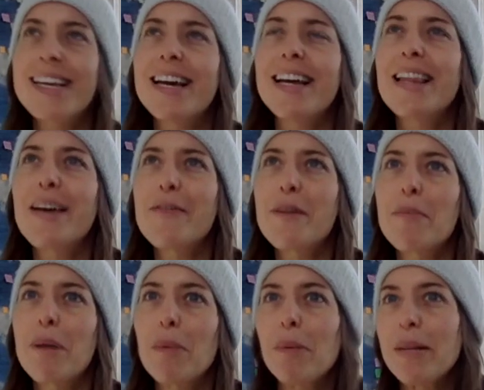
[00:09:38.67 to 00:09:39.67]
I love the
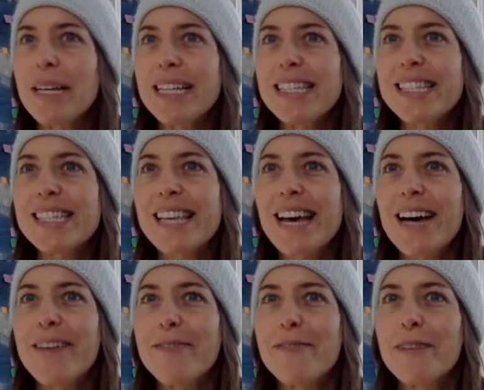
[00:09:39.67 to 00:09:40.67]
purpleness
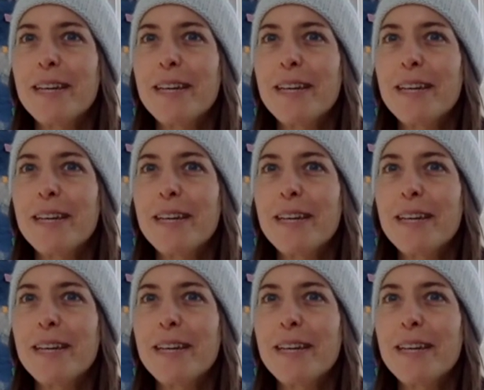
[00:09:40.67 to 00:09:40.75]
of